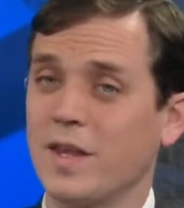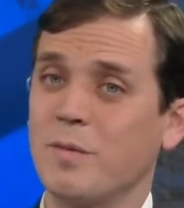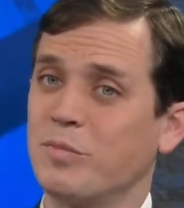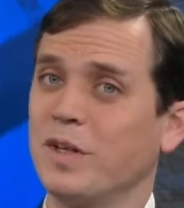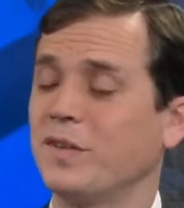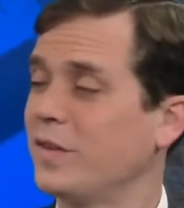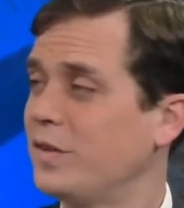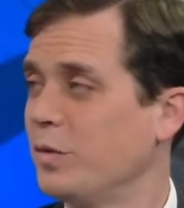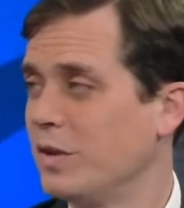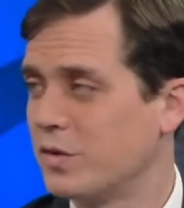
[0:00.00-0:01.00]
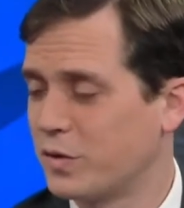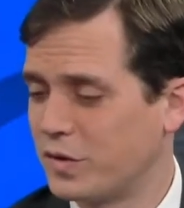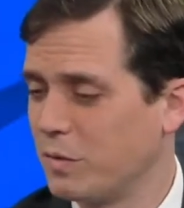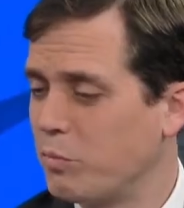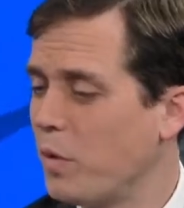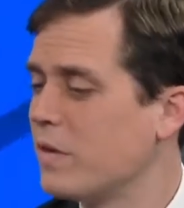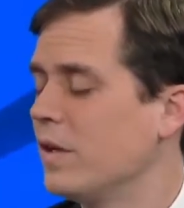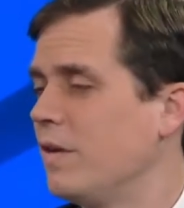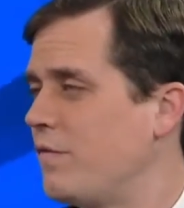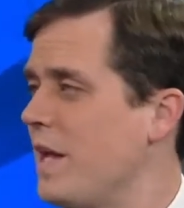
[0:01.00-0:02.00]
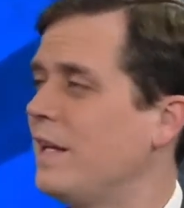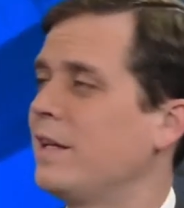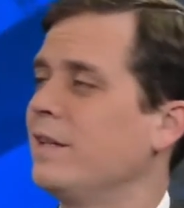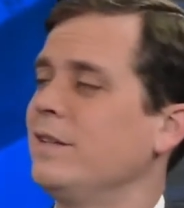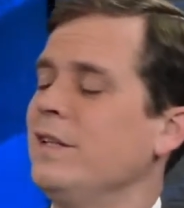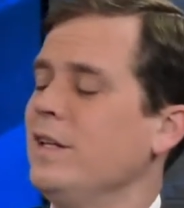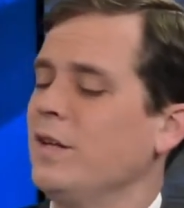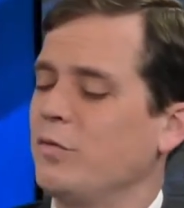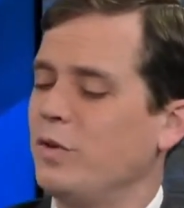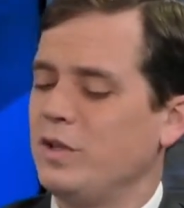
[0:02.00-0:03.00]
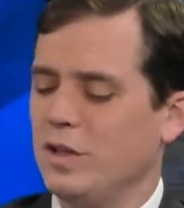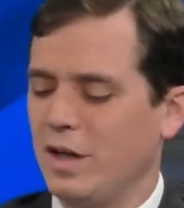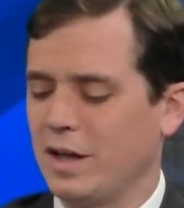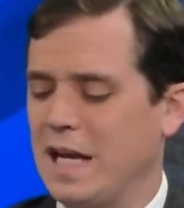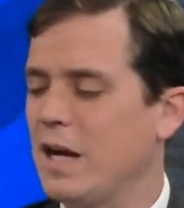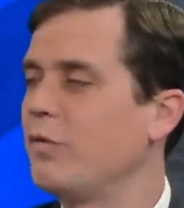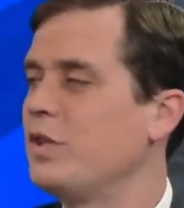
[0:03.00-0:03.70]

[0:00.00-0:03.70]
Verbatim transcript: that, brings us to an interesting point. Then, if they can re, uh, can't